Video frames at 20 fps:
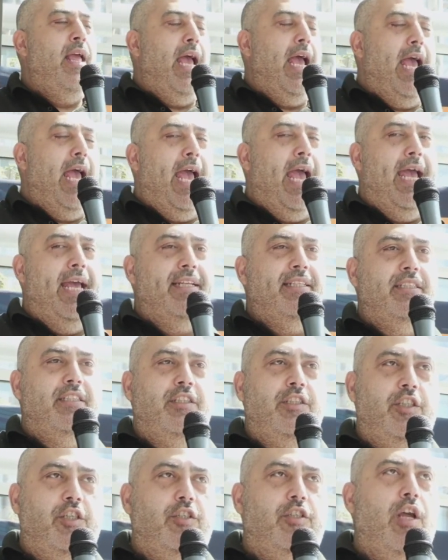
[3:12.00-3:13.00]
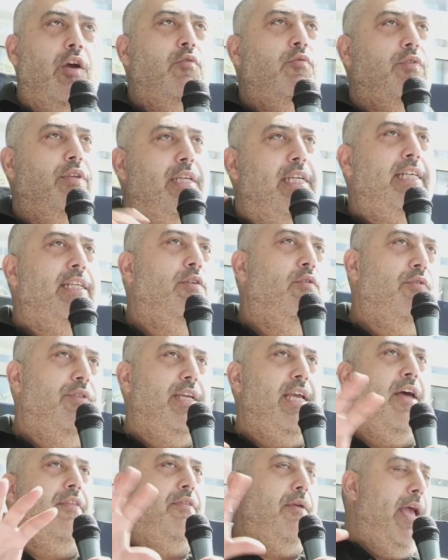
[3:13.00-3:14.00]
And you don't need all
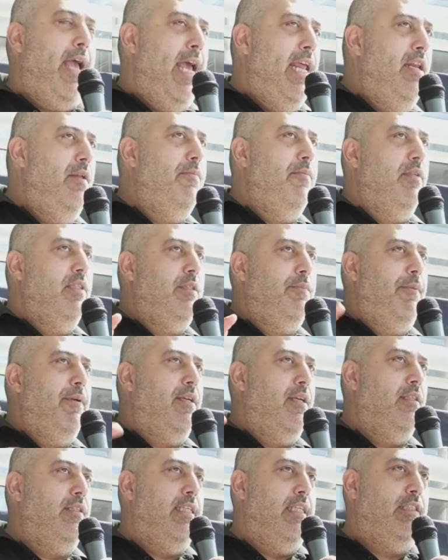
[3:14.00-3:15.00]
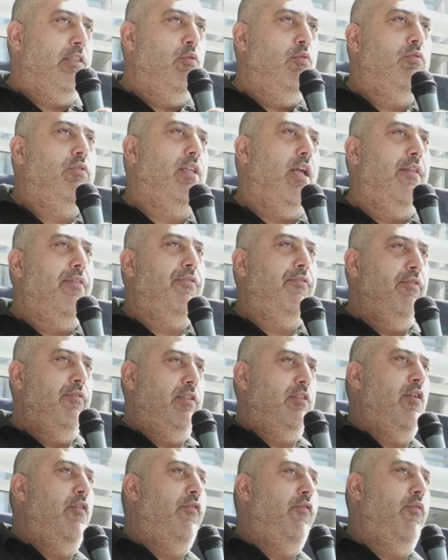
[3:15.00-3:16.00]
the other elements because it's all done through
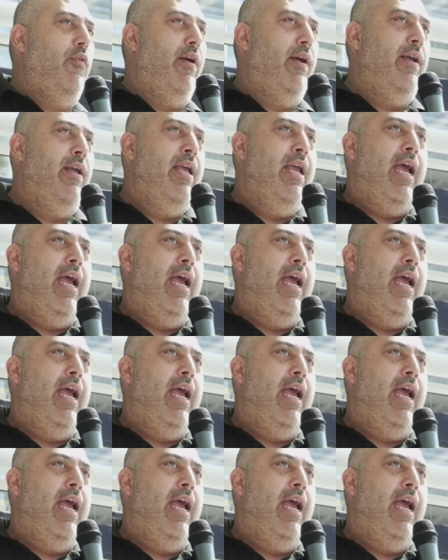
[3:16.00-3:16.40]
software.